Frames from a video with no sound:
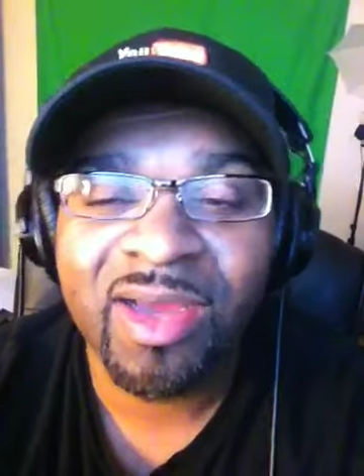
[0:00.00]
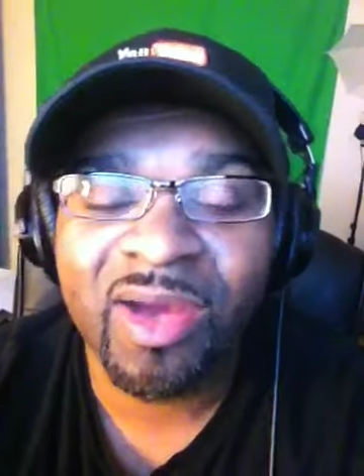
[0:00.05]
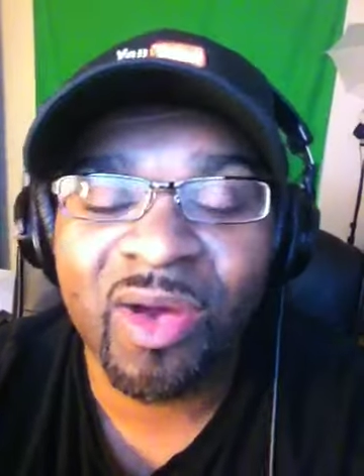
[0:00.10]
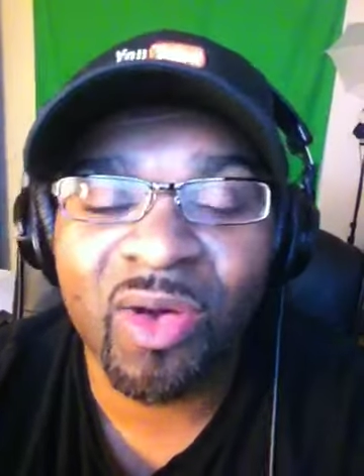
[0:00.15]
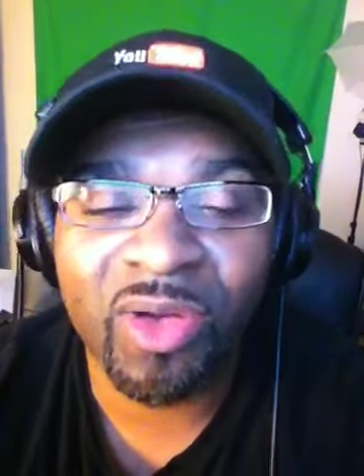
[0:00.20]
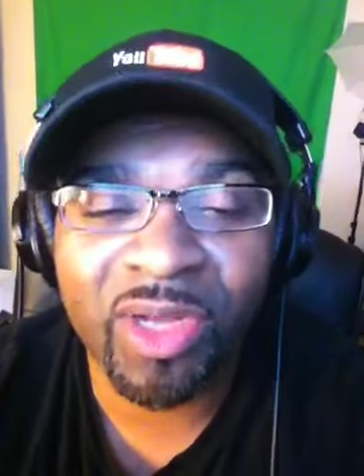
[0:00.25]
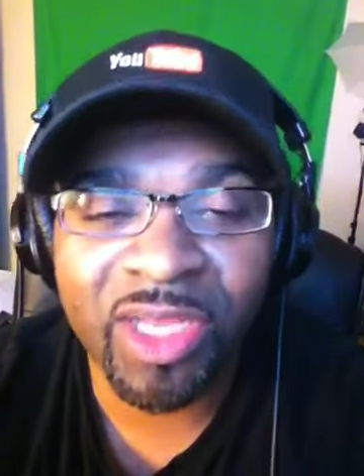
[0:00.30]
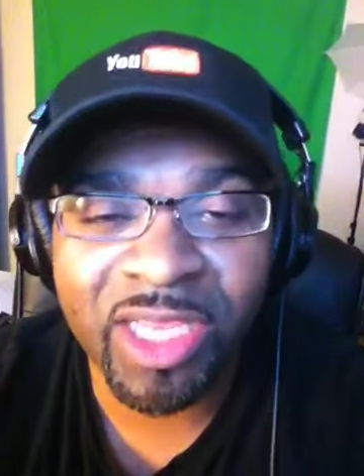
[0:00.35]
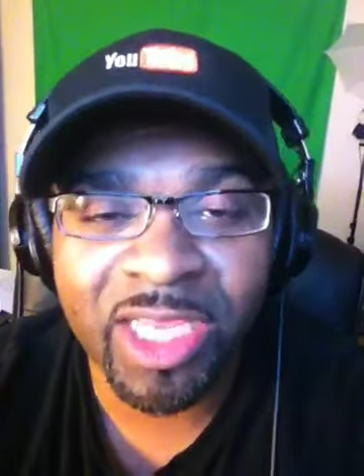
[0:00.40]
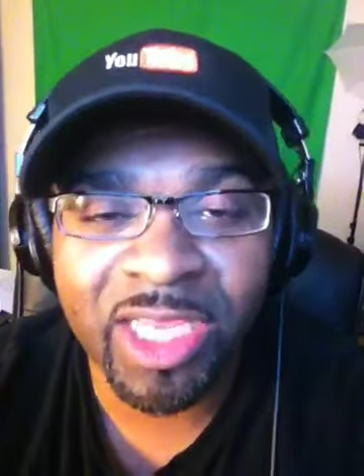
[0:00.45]

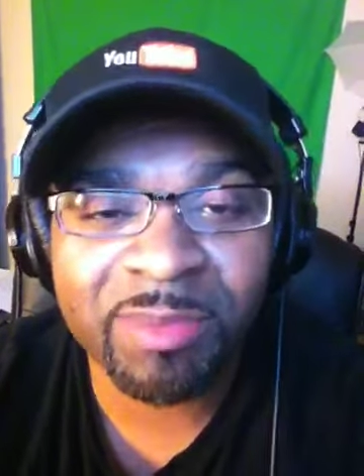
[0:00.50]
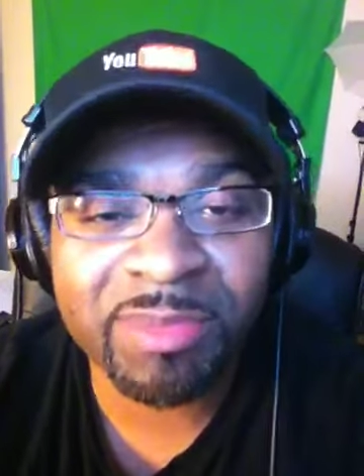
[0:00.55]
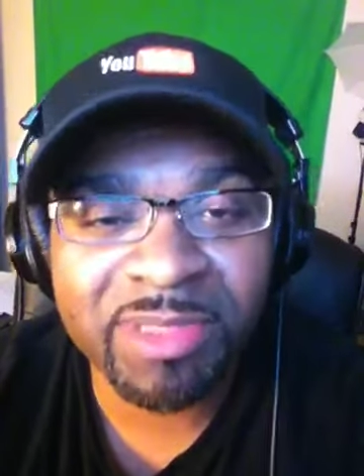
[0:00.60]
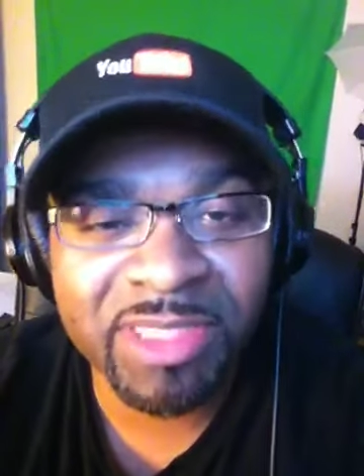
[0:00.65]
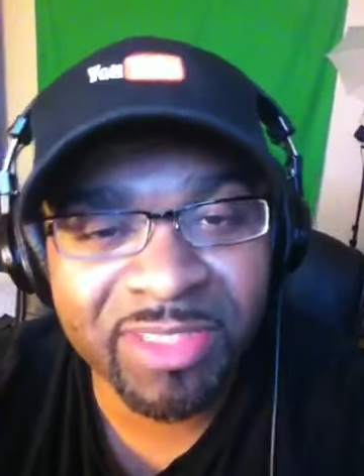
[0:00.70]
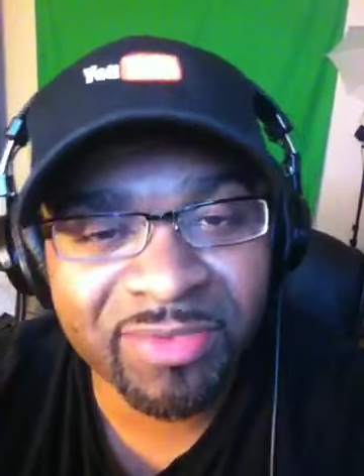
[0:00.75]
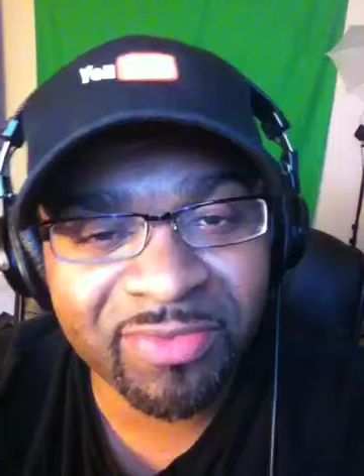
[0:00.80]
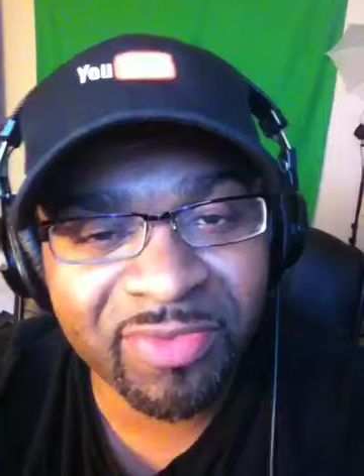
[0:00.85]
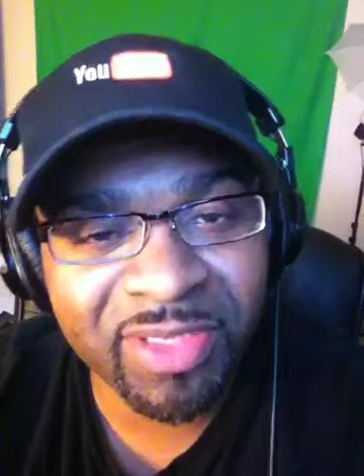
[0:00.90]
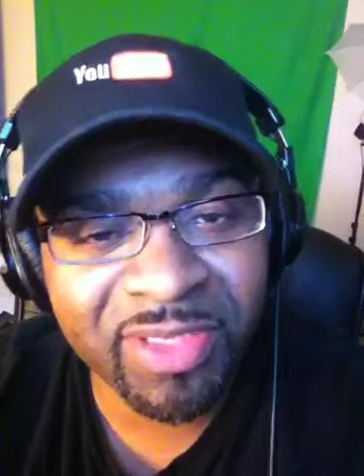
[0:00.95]
on the
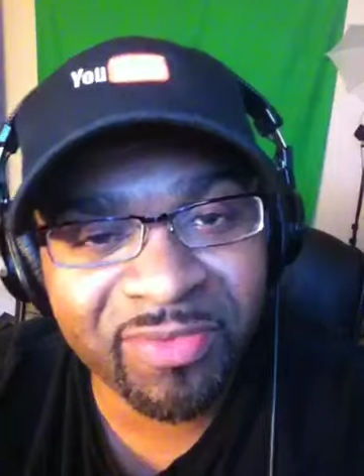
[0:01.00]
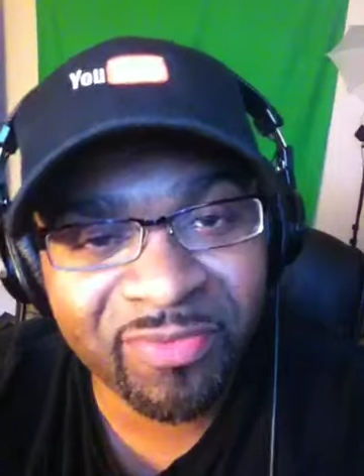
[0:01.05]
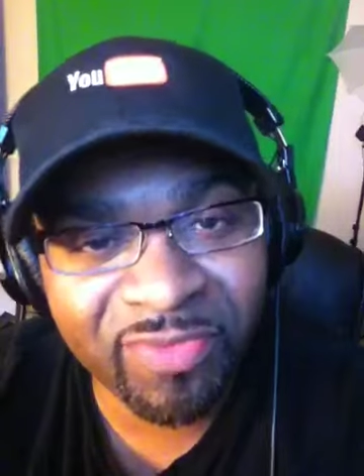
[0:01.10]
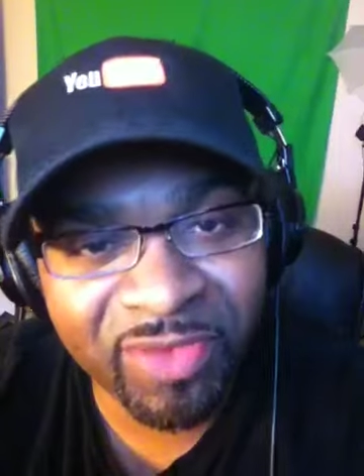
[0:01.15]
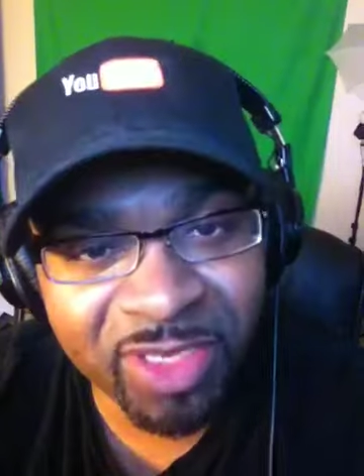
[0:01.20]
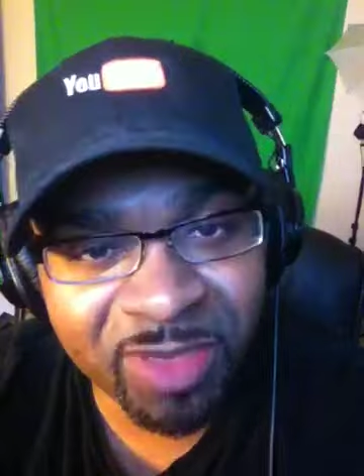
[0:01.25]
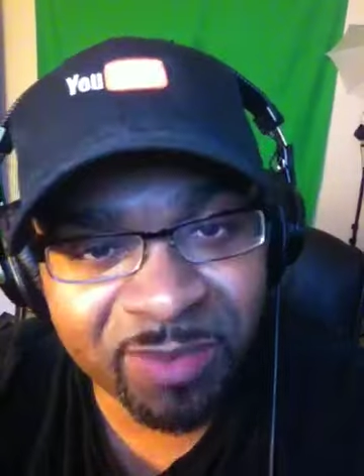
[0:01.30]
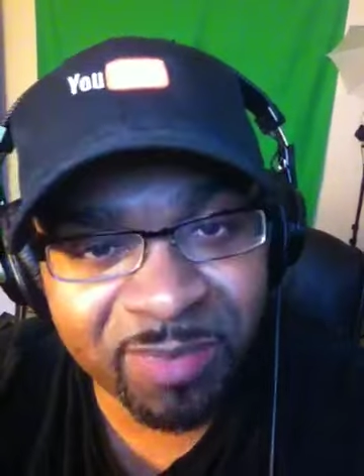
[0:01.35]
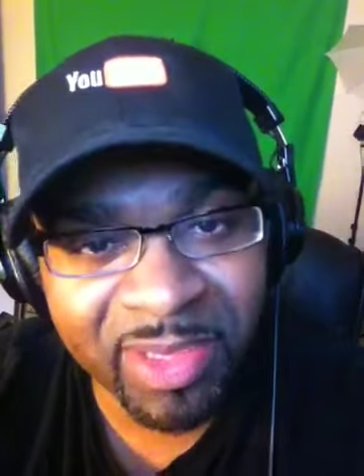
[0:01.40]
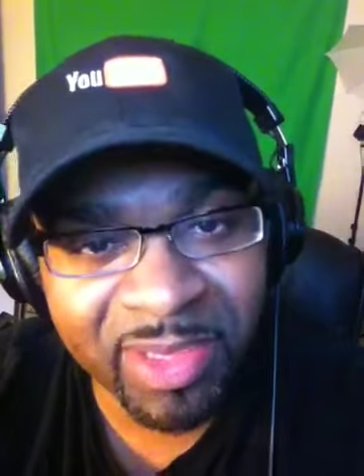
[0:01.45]
MTV
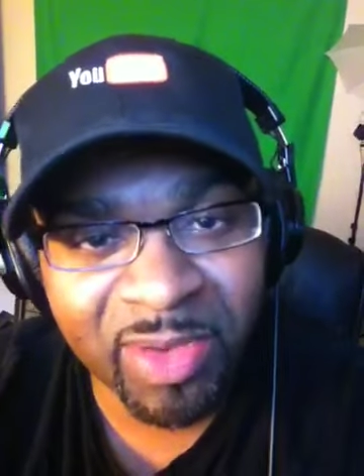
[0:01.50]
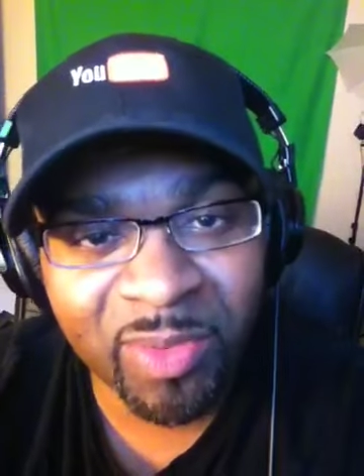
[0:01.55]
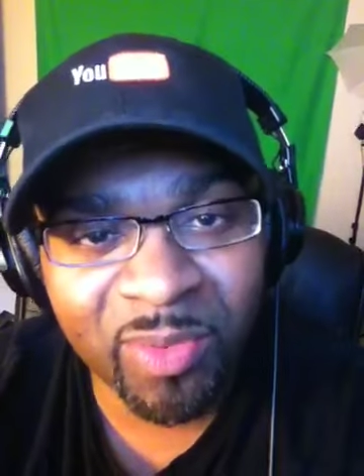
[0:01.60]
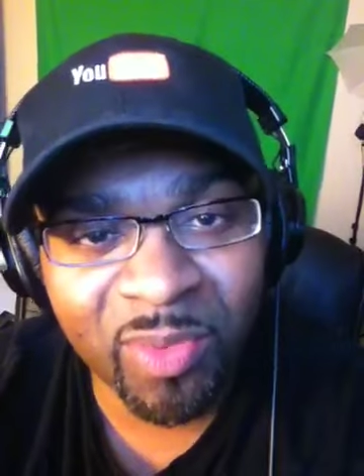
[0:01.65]
VMA